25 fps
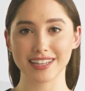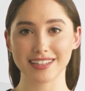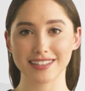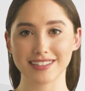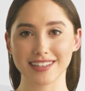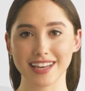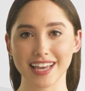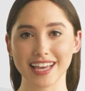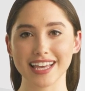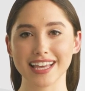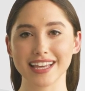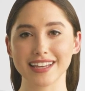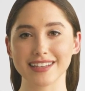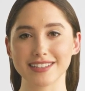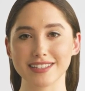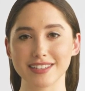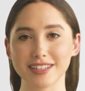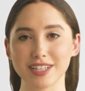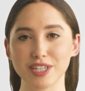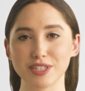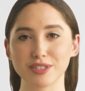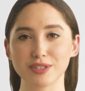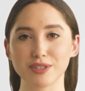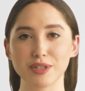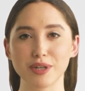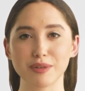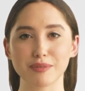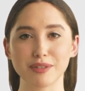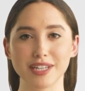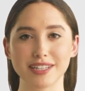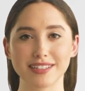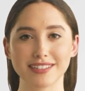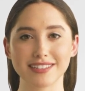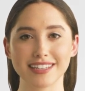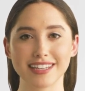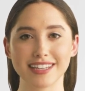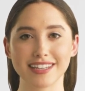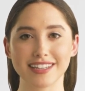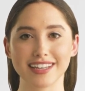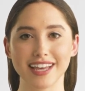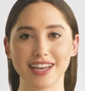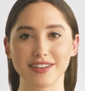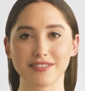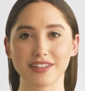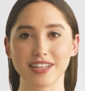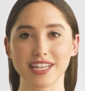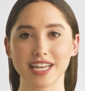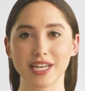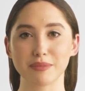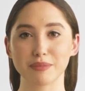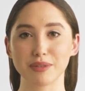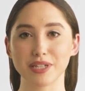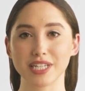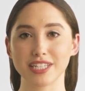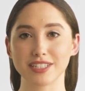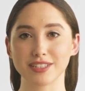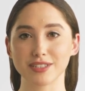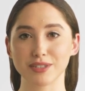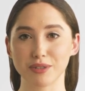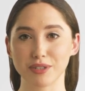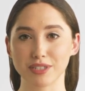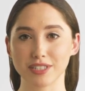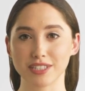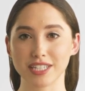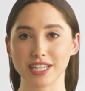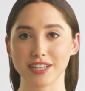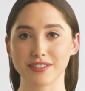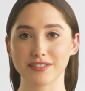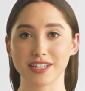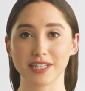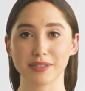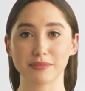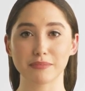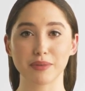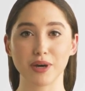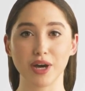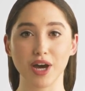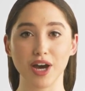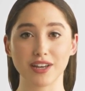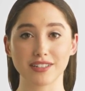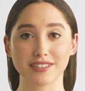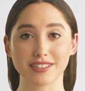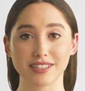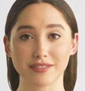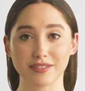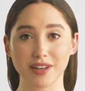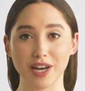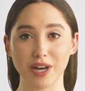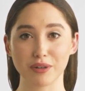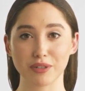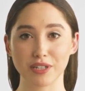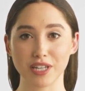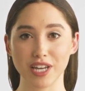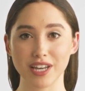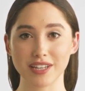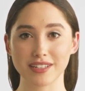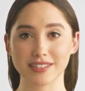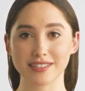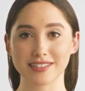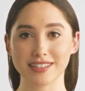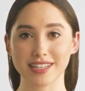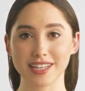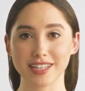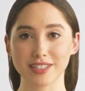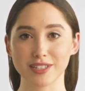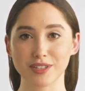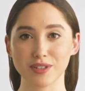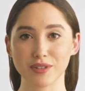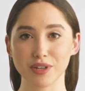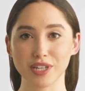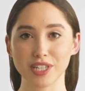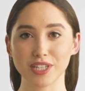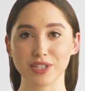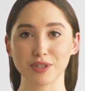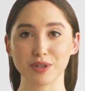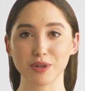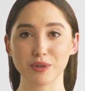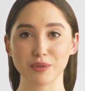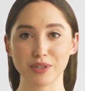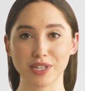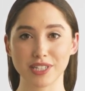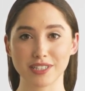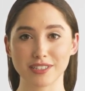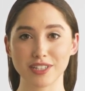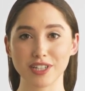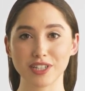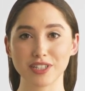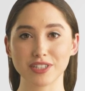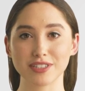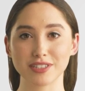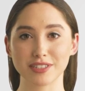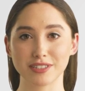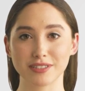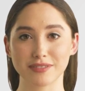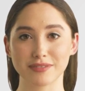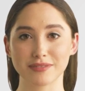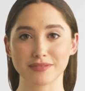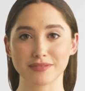studies contribute significantly to achieving positive outcomes in clinical research.